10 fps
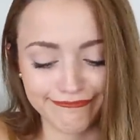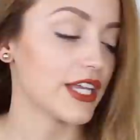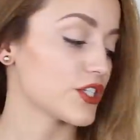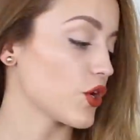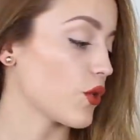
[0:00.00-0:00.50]

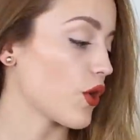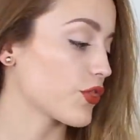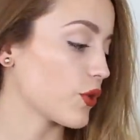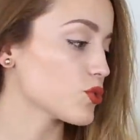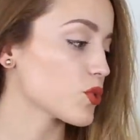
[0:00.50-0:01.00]
Okay, so
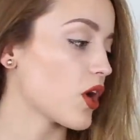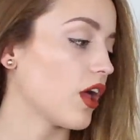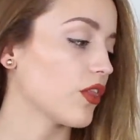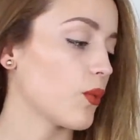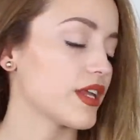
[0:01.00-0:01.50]
those were
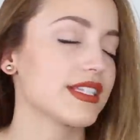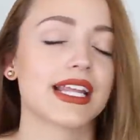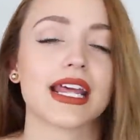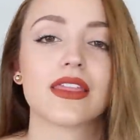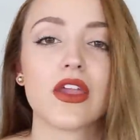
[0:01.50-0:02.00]
all the ones
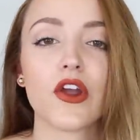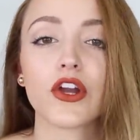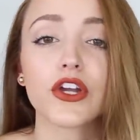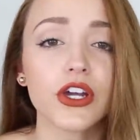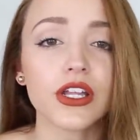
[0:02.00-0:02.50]
that I think
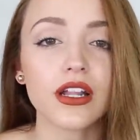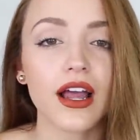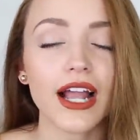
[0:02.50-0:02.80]
are good.